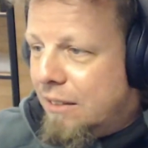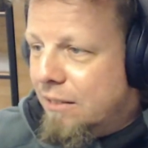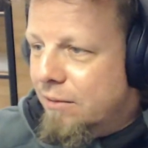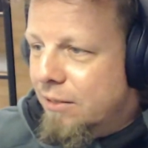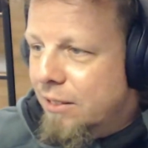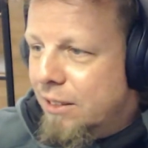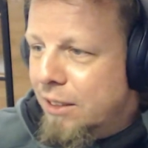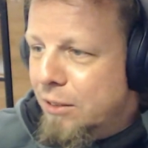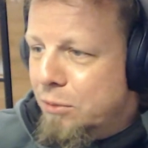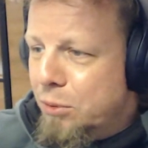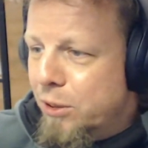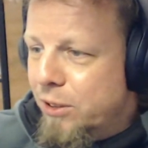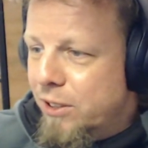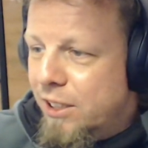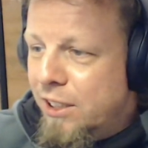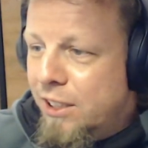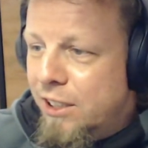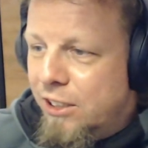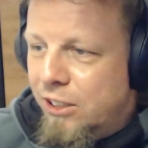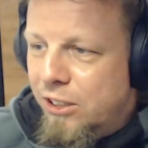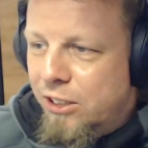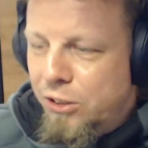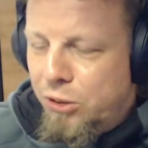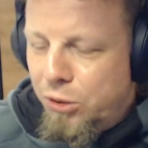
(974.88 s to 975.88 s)
it was
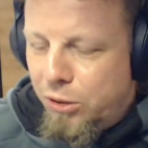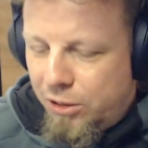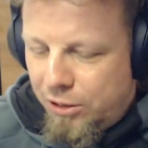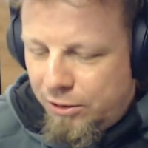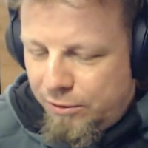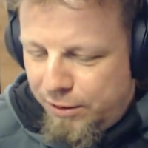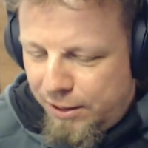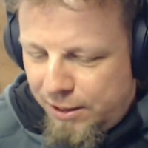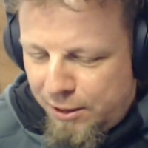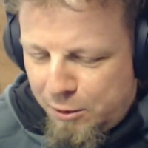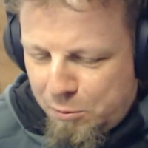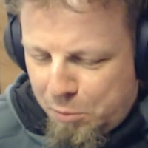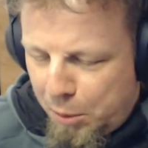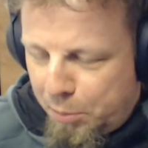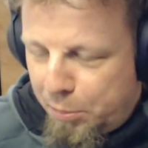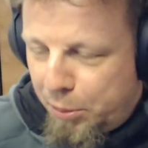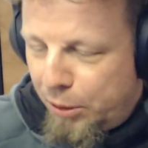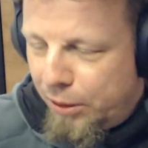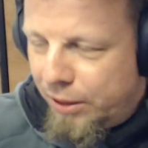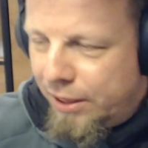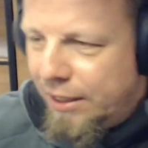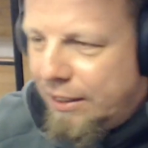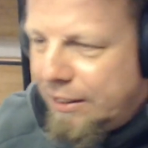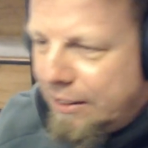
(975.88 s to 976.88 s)
easier to convince
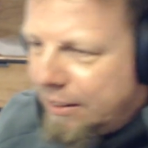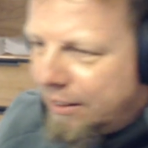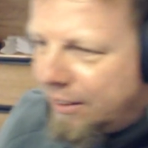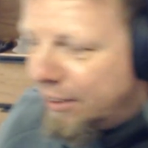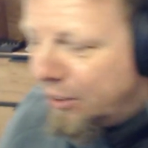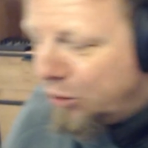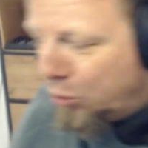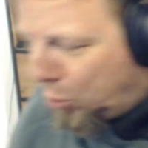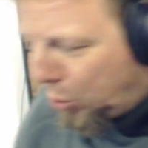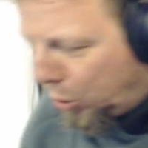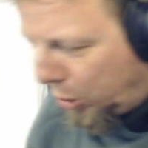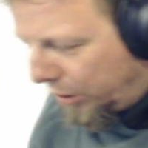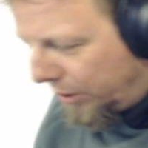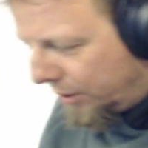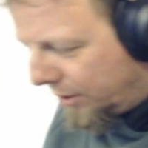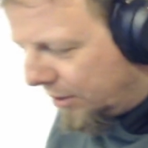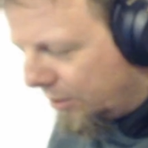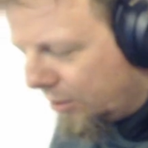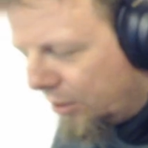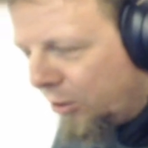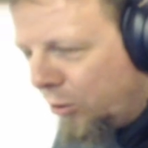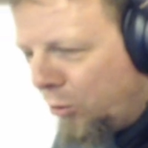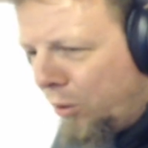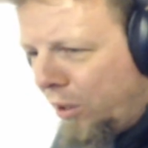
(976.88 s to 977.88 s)
people that this
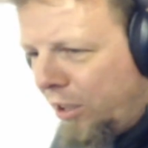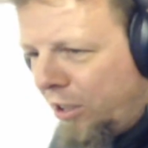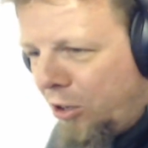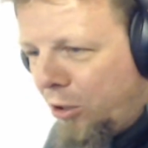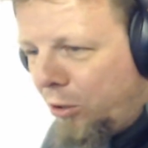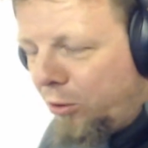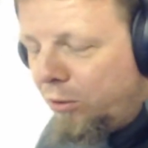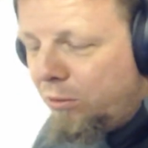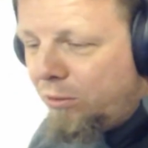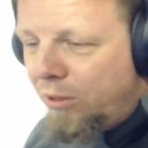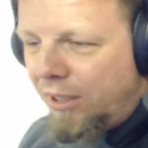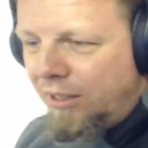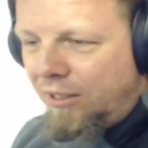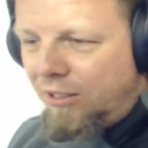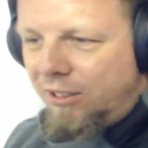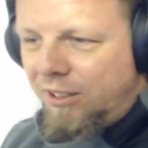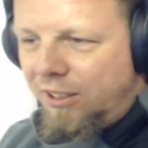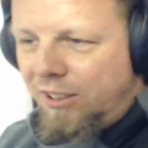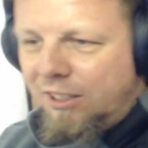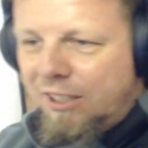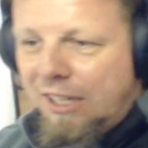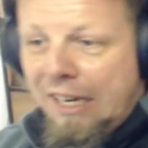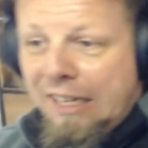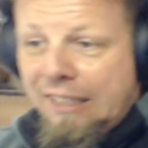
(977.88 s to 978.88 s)
works on Windows rather
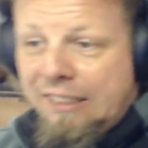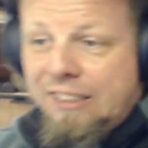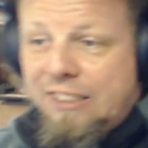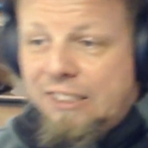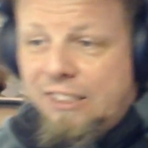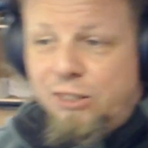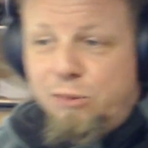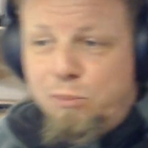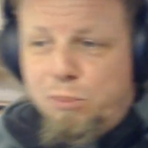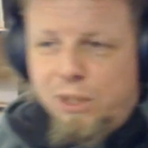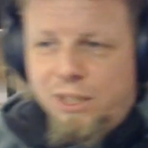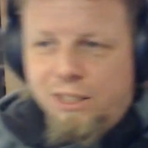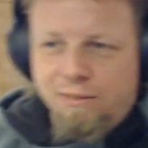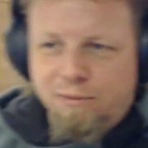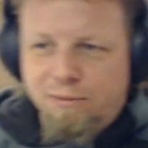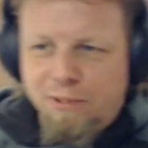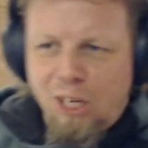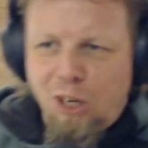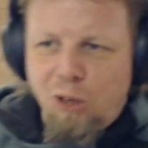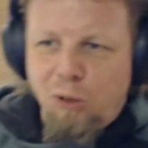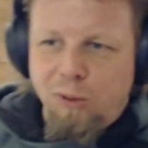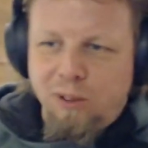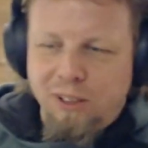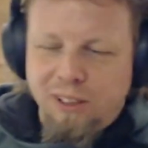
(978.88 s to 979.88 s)
than us just being,
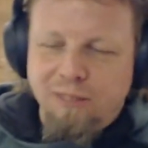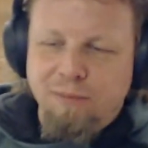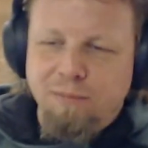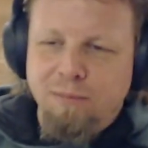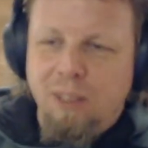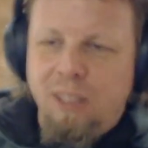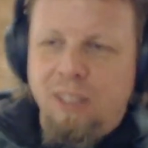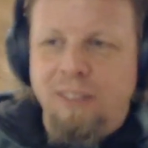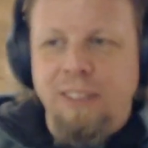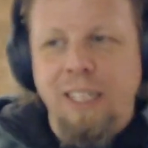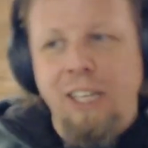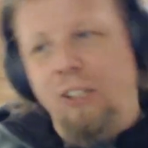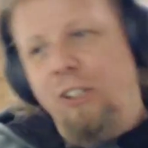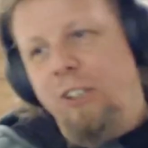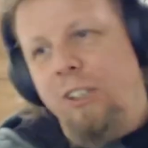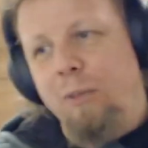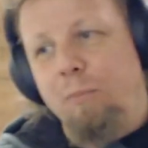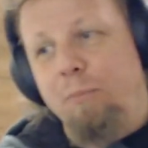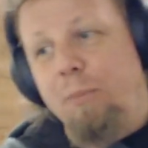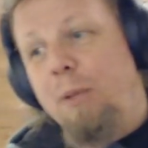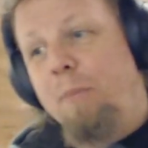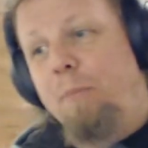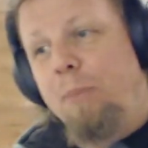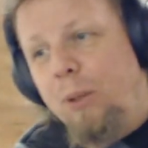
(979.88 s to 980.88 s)
the
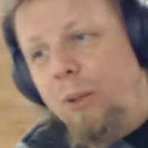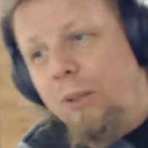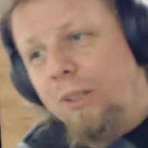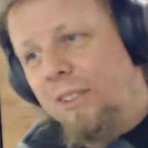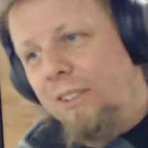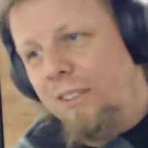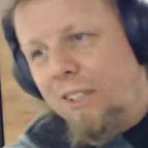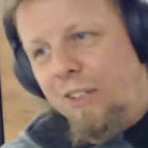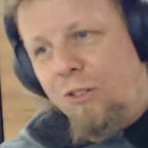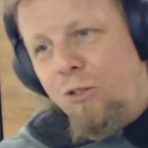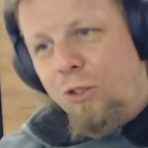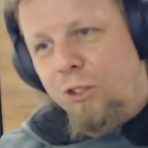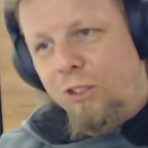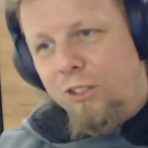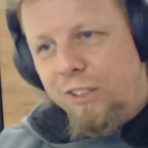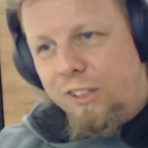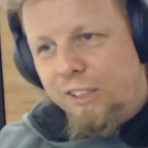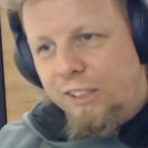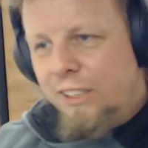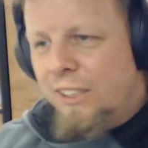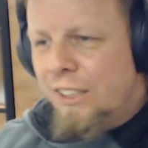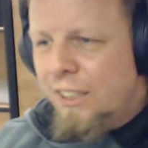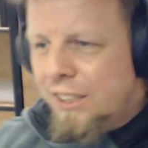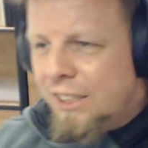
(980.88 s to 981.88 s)
nerdy people in the
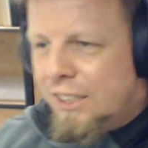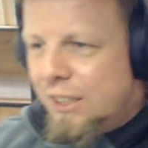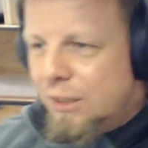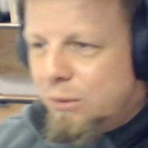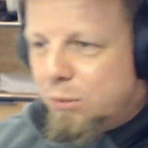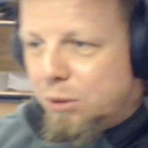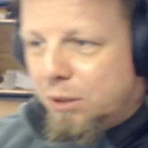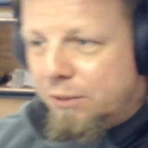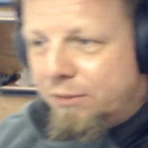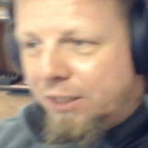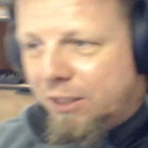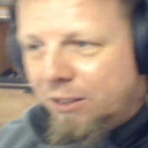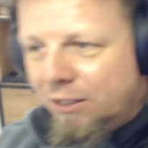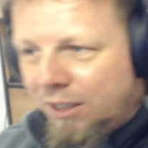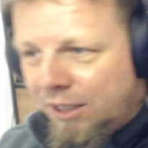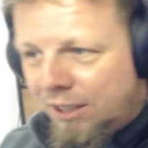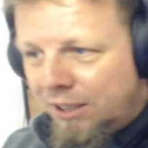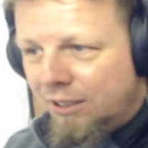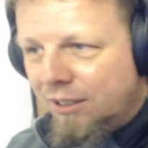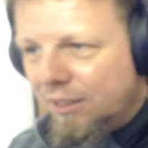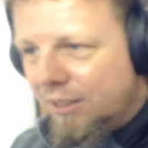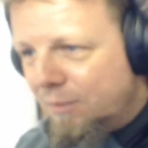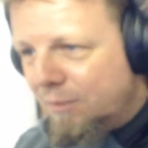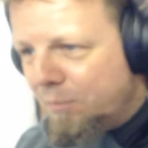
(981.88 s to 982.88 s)
corner with their
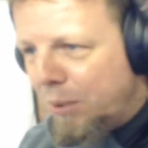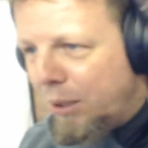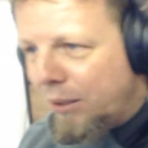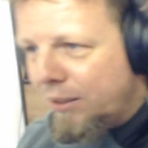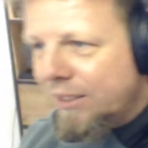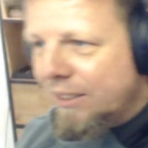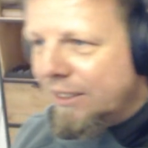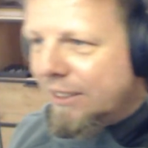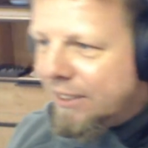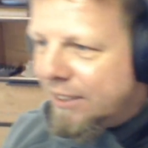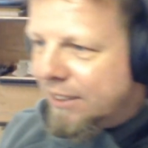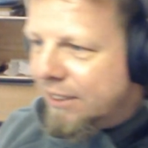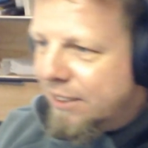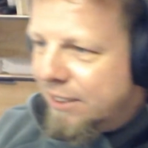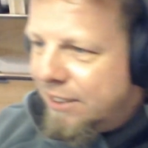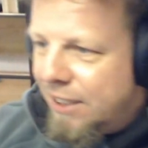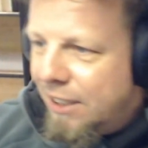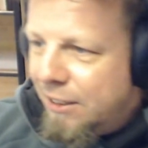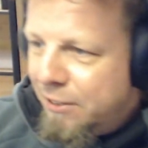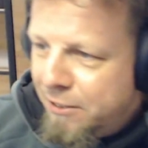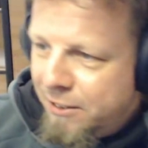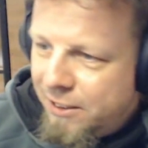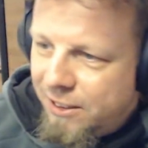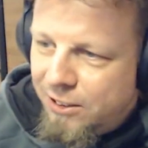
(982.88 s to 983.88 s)
Linux boxes and
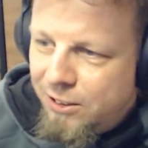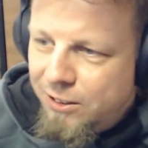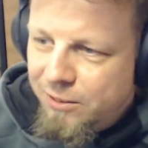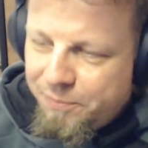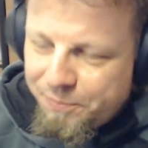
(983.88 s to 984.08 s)
stuff. So.